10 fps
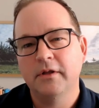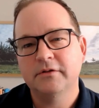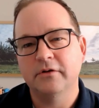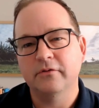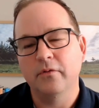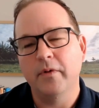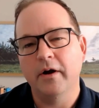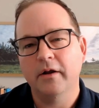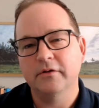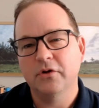
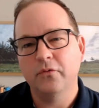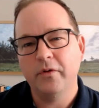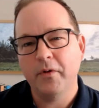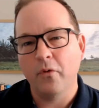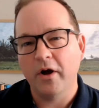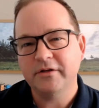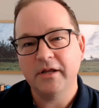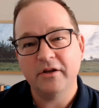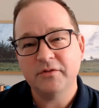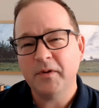America. So we've been watching out.
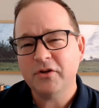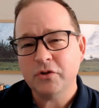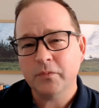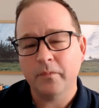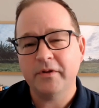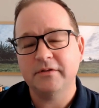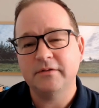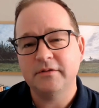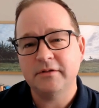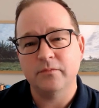It's been a super busy
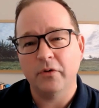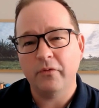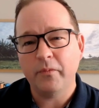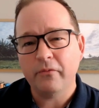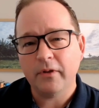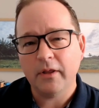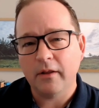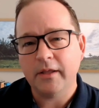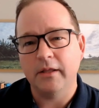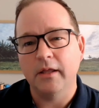season, but we've been really
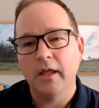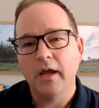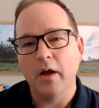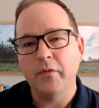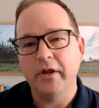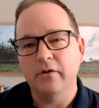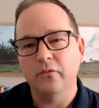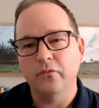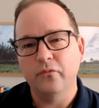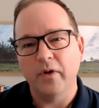lucky. I
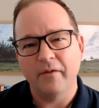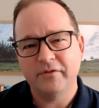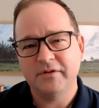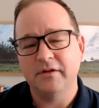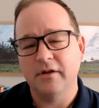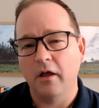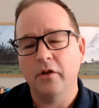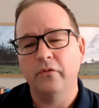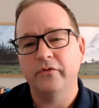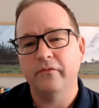mean, obviously Idalia
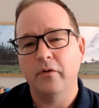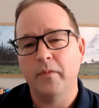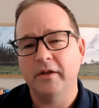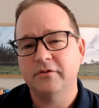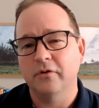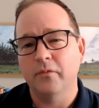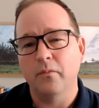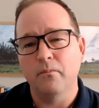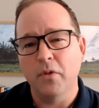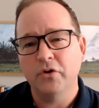was a very bad storm, but
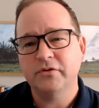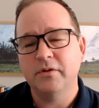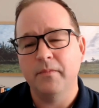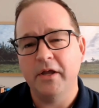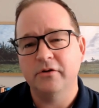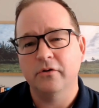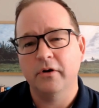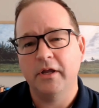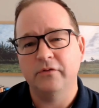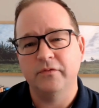most of the major
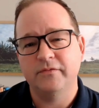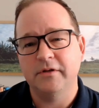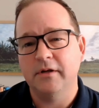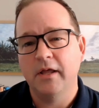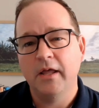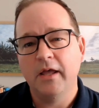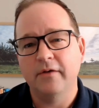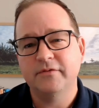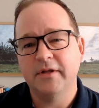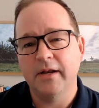hurricanes we've seen have
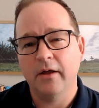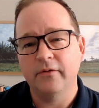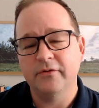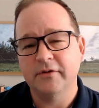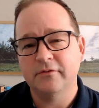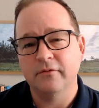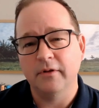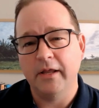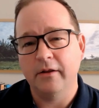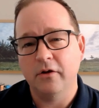stayed out in the Central
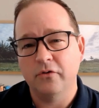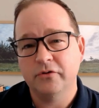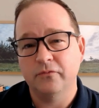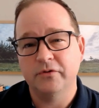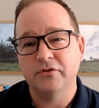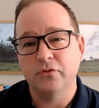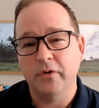Atlantic Ocean, which is the way we